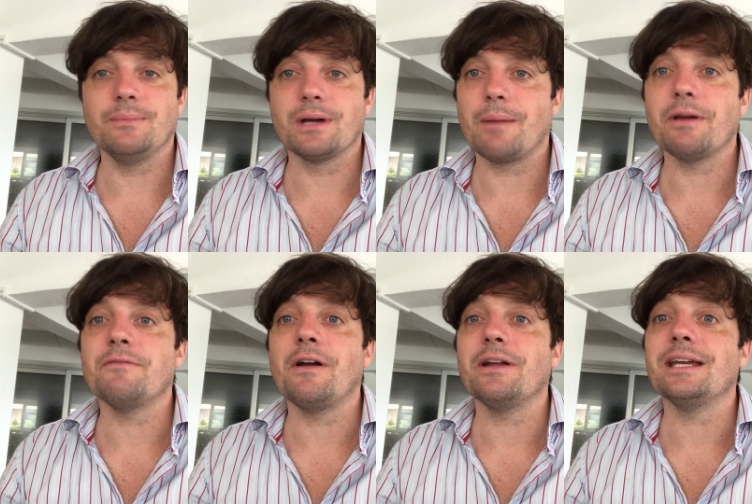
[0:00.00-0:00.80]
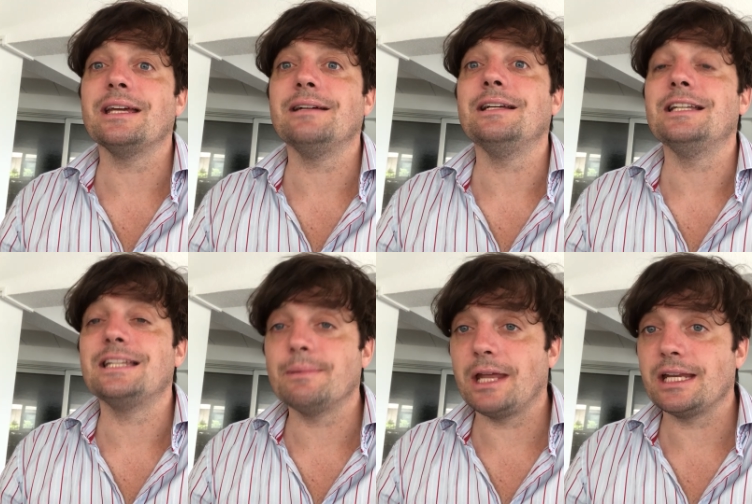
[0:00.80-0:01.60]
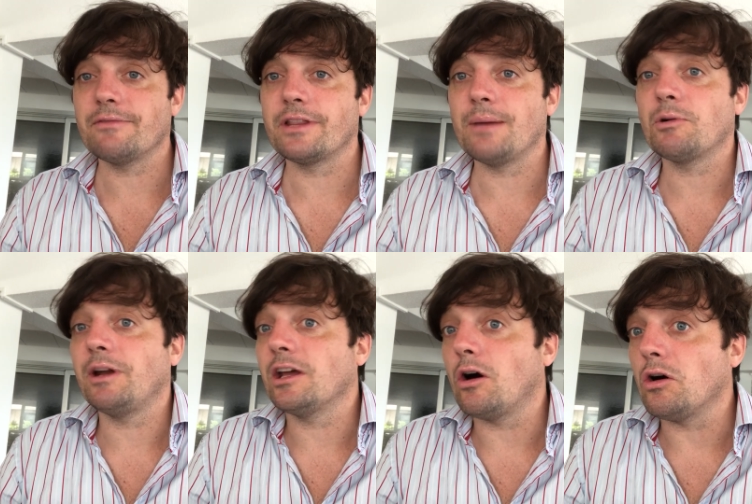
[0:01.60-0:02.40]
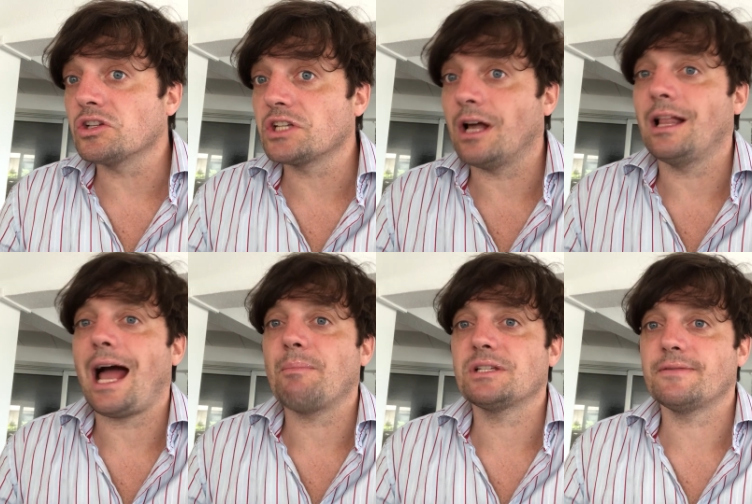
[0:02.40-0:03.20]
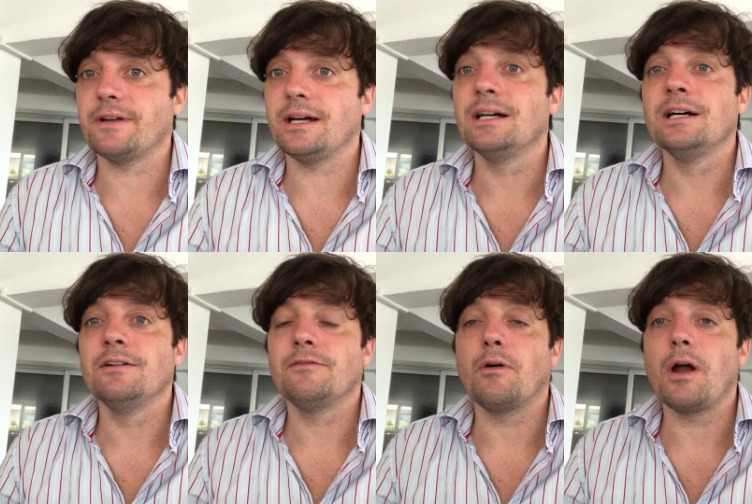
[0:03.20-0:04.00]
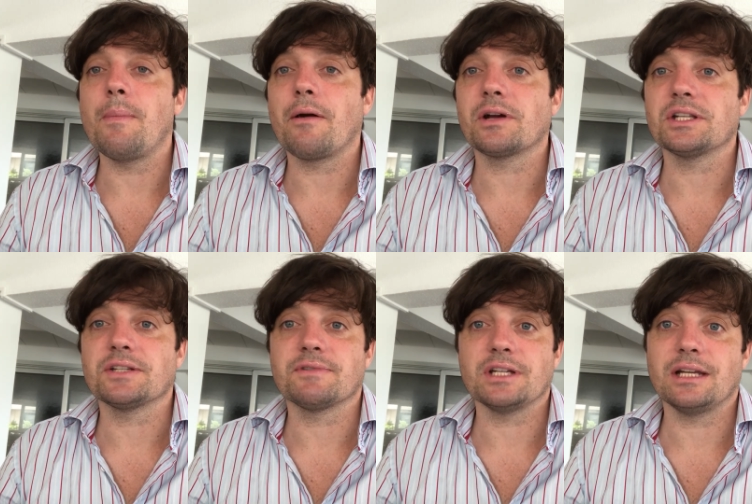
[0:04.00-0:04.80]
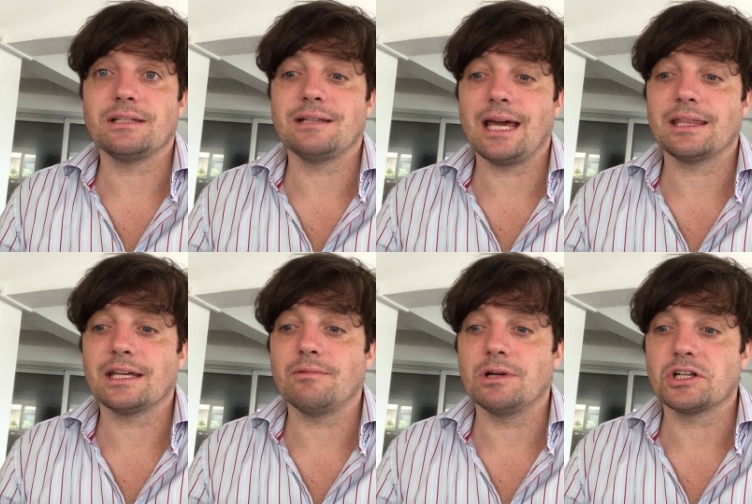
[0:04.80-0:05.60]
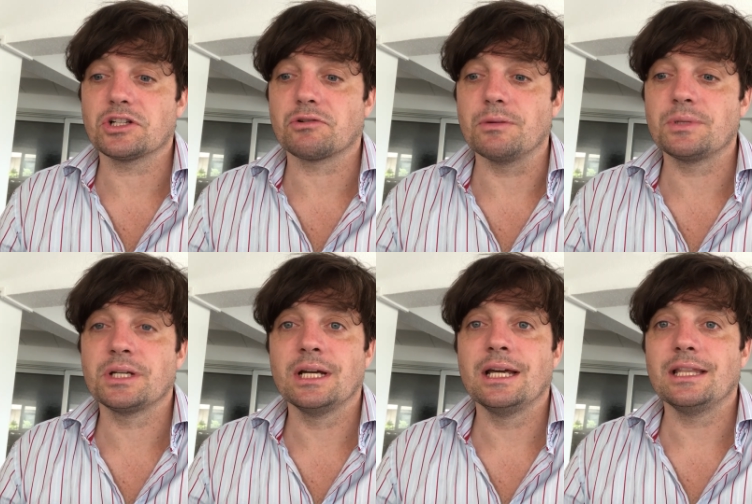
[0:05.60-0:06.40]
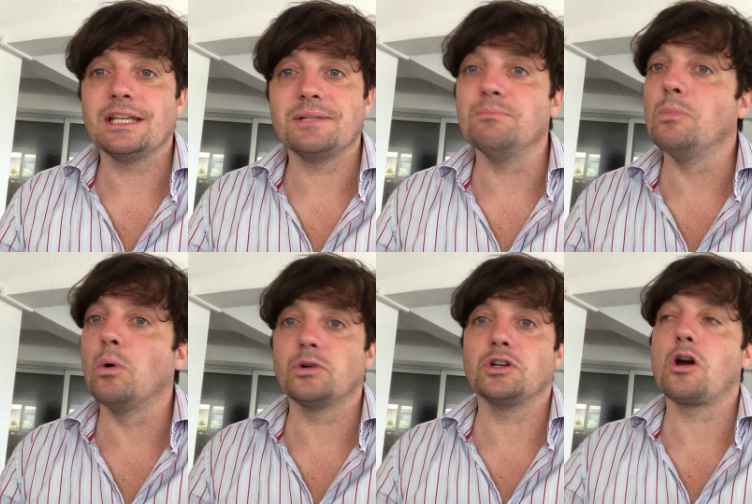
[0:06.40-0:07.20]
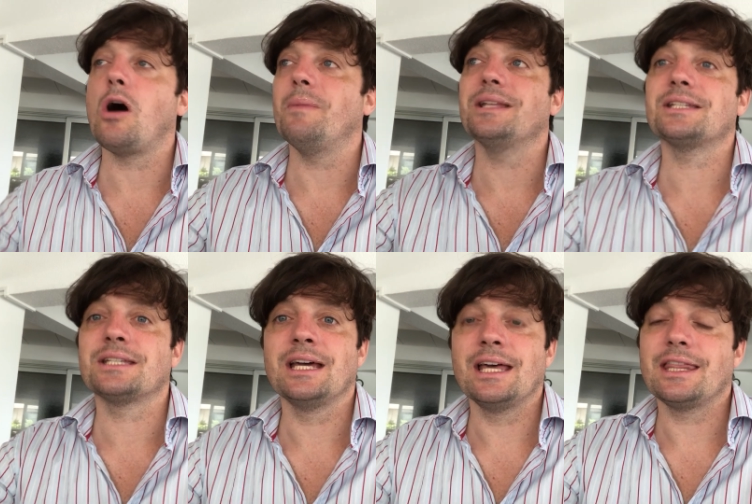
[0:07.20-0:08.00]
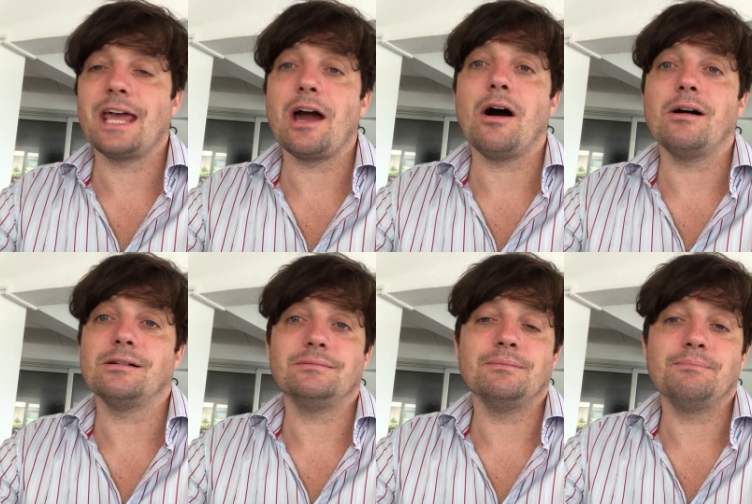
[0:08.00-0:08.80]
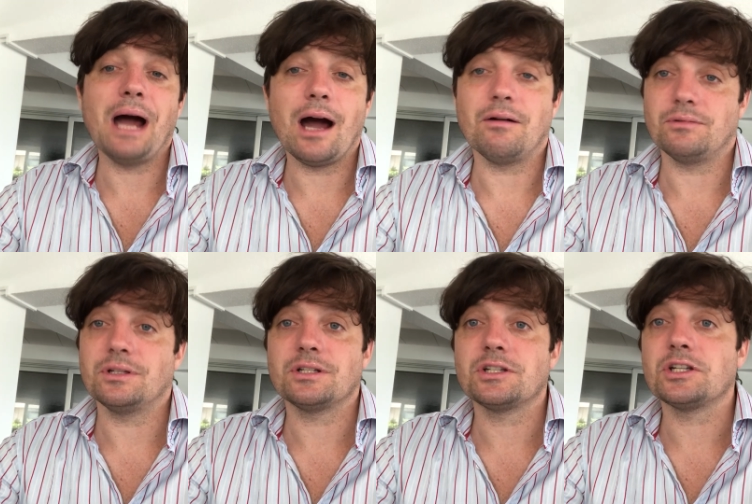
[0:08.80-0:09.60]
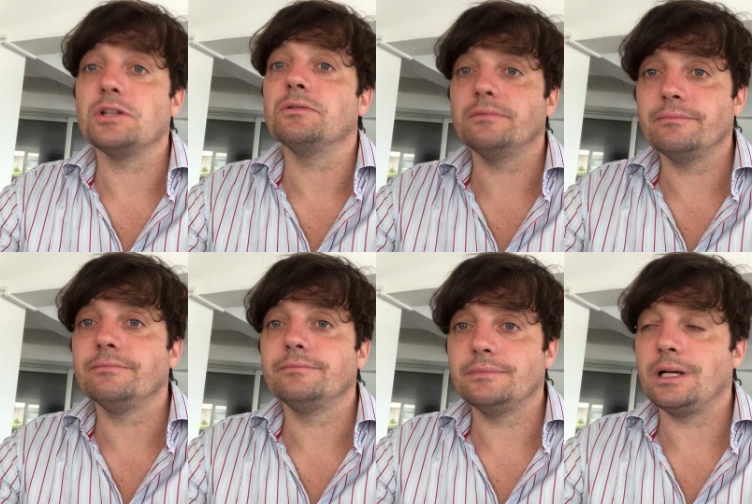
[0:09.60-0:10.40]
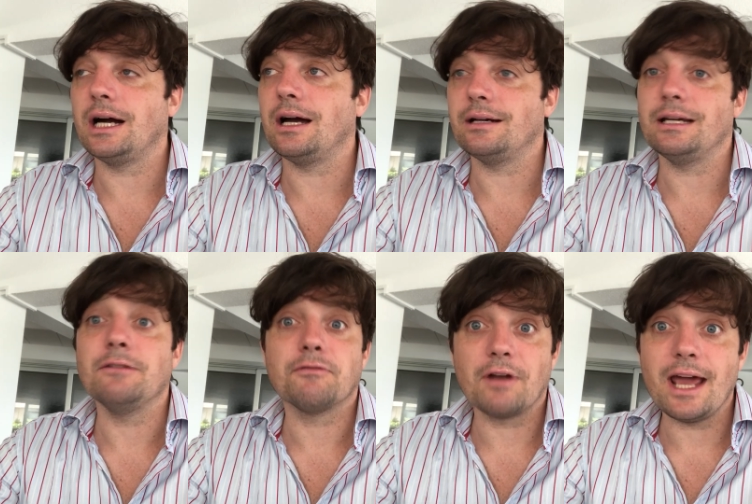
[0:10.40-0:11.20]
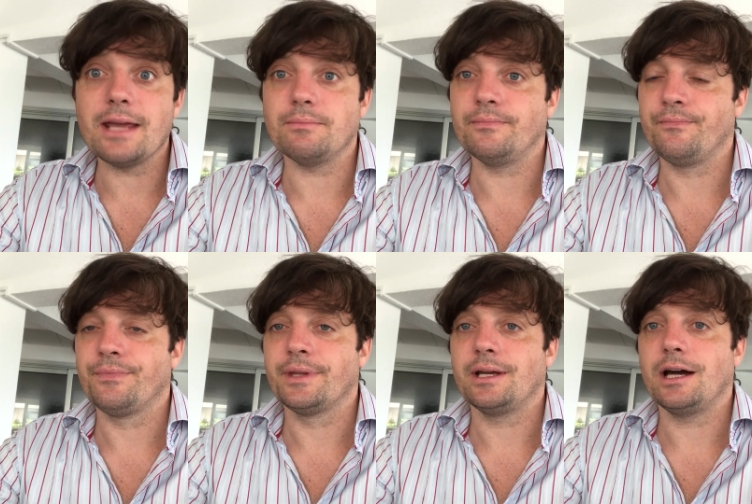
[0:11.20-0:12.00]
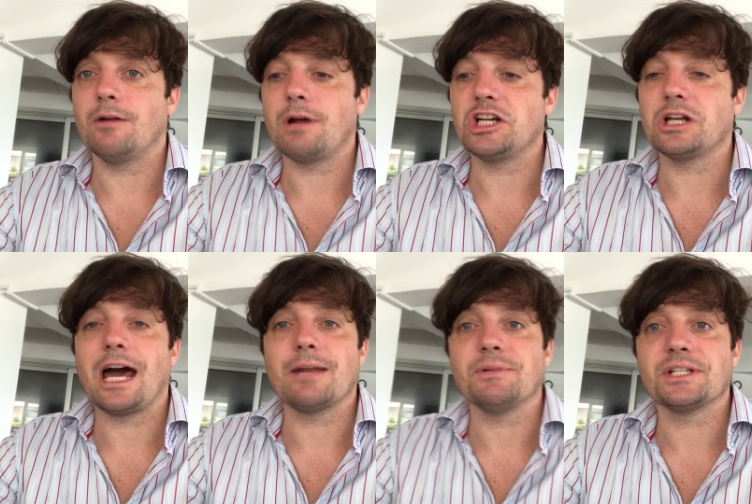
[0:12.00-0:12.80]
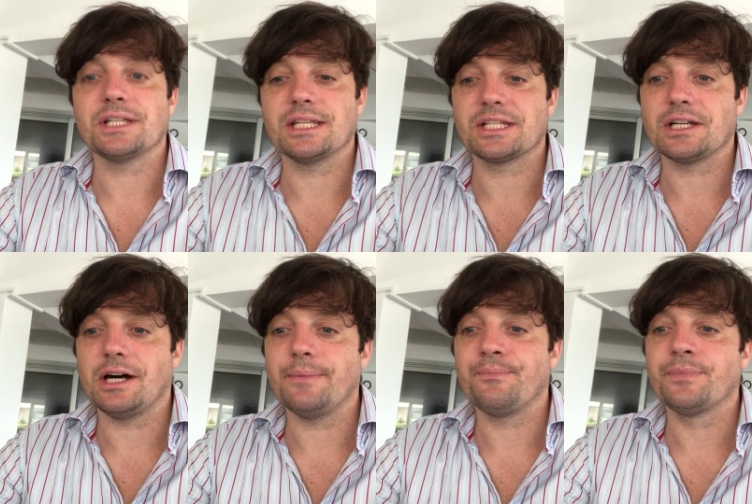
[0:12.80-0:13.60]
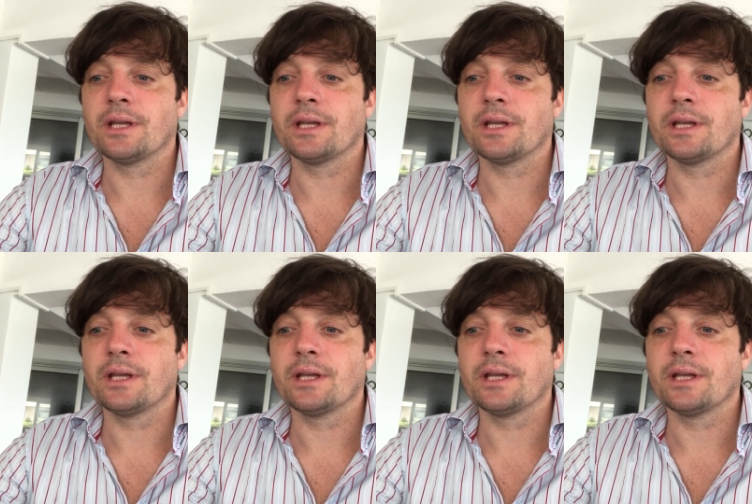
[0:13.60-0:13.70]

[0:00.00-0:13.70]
becoming very intimidating for them, creating a hostile atmosphere for Americans of certain ethnic and religious groups. These mordant comments, they are bound to uh, inflame uh, racial animus at this time.